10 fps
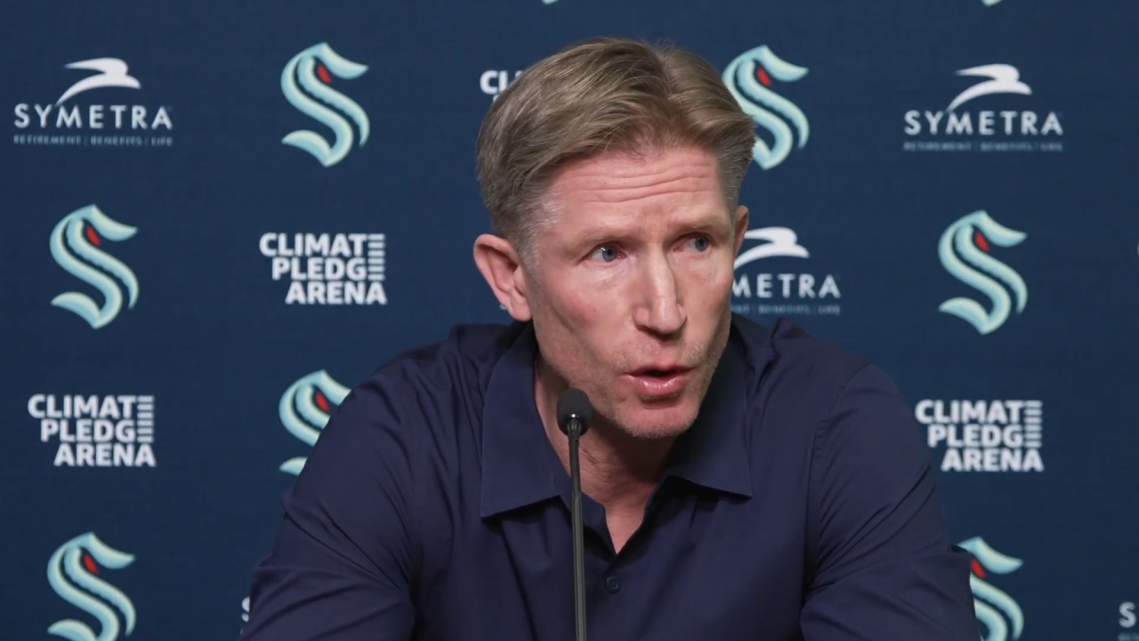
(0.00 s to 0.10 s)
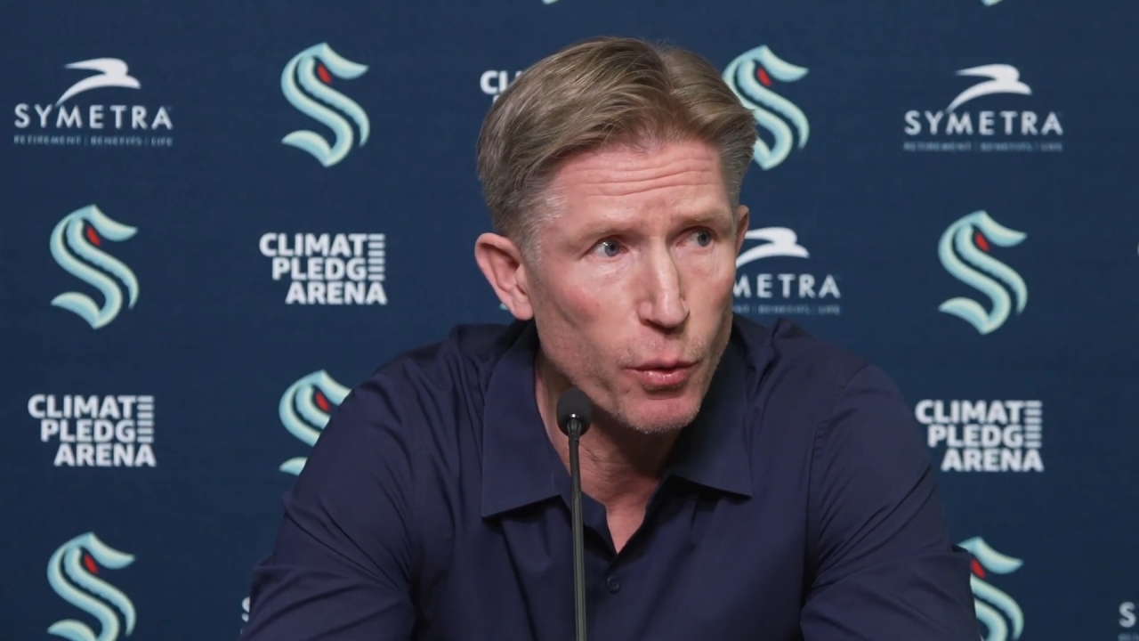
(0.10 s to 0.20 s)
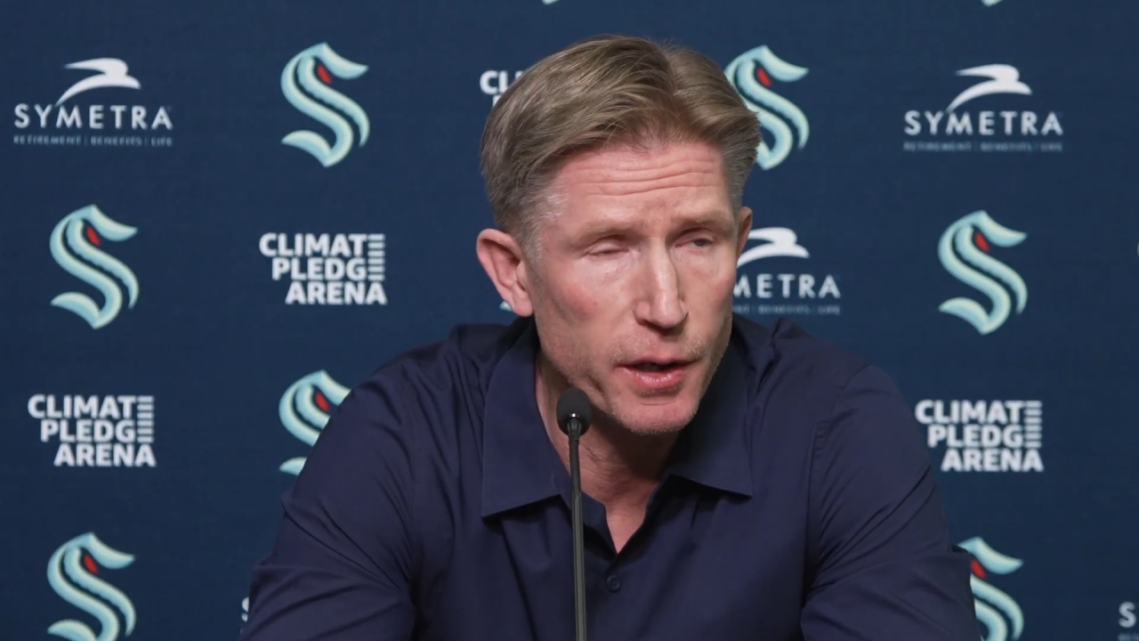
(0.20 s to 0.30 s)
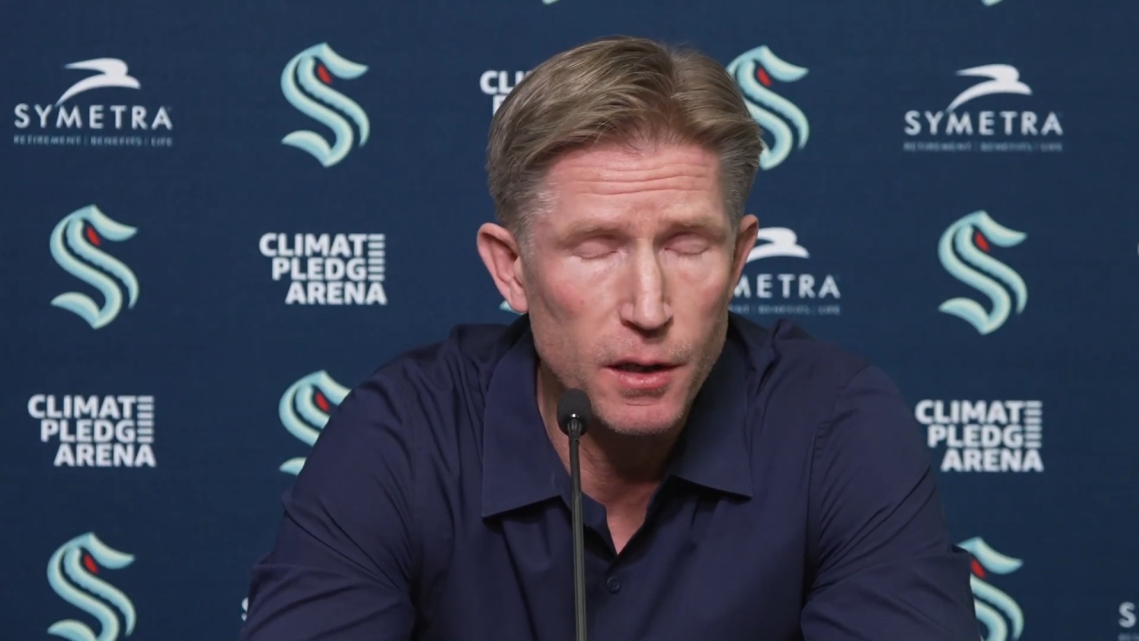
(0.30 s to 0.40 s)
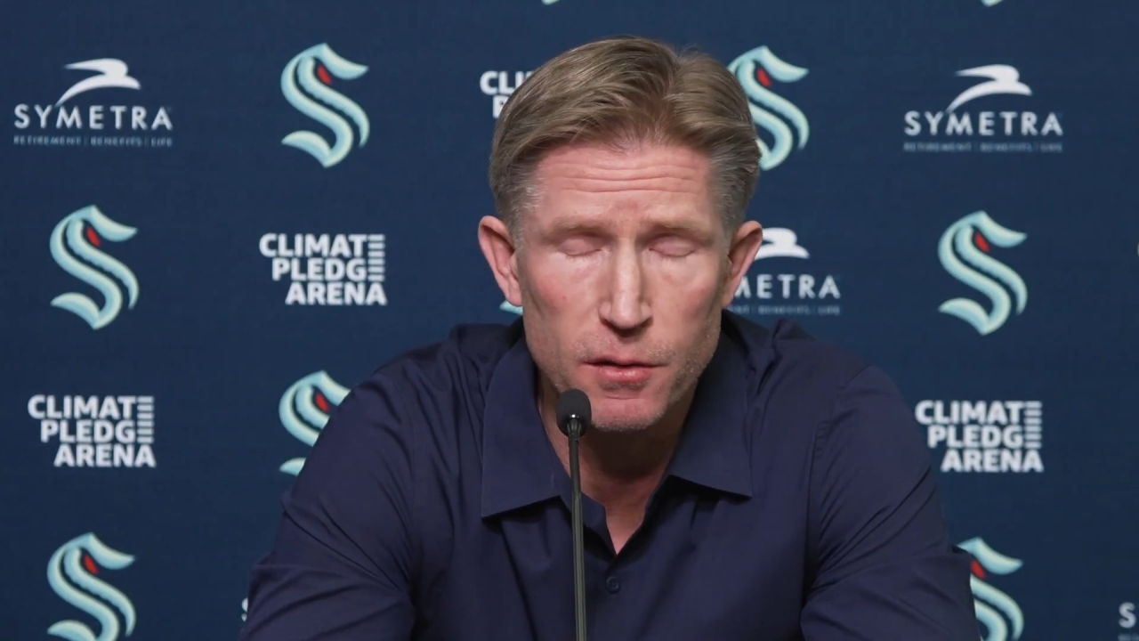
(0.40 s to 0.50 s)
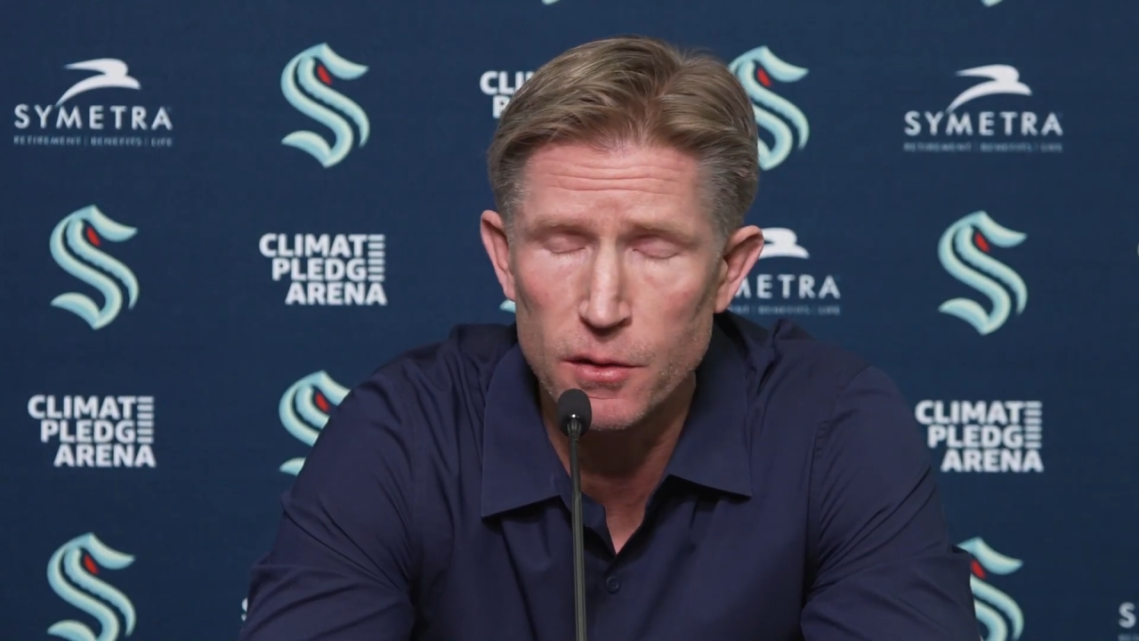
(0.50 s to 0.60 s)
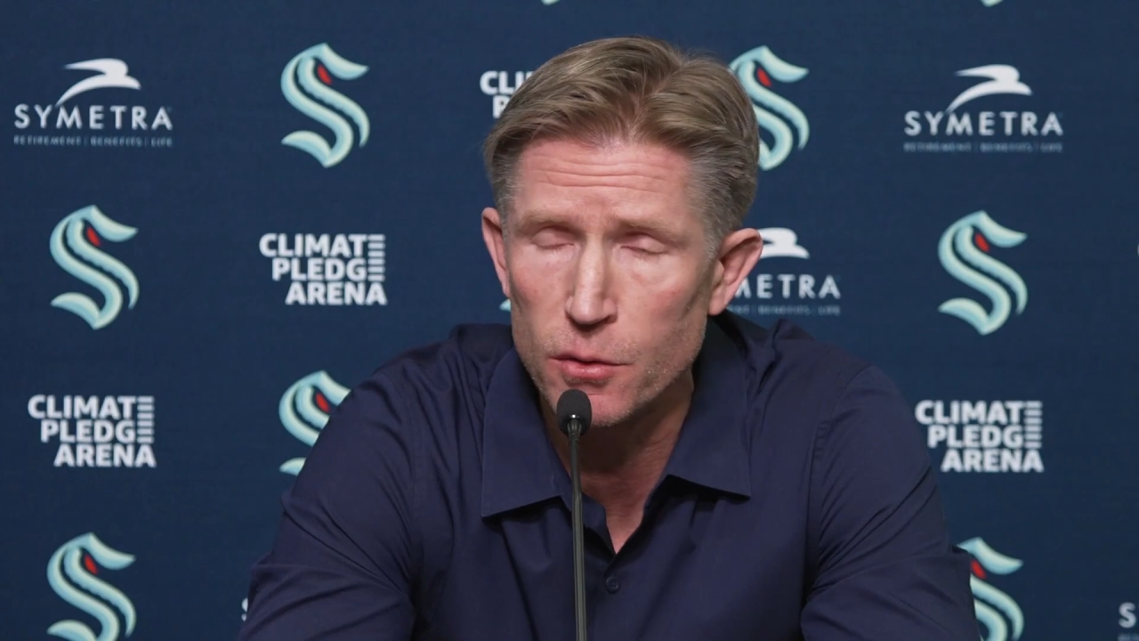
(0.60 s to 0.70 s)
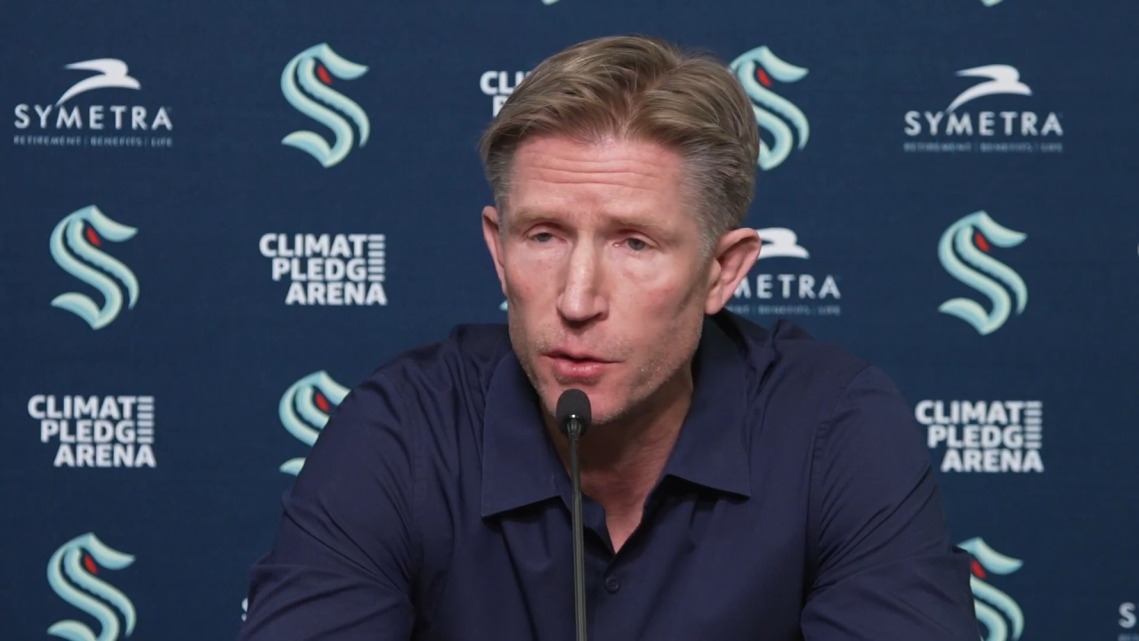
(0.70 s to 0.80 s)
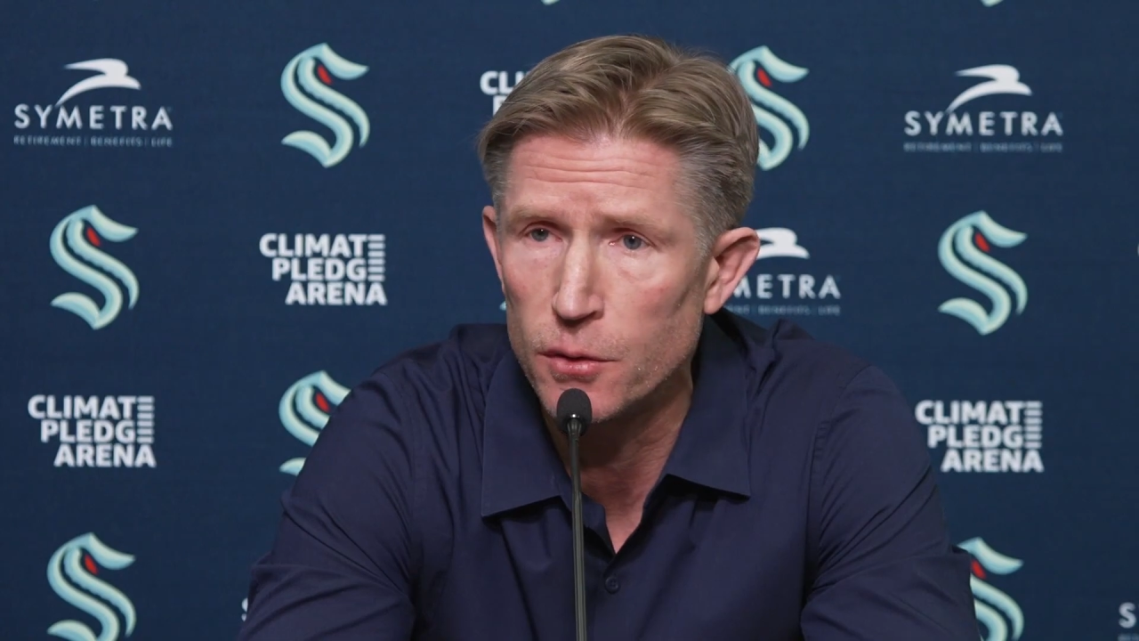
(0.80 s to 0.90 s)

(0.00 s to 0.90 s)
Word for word: what we need to do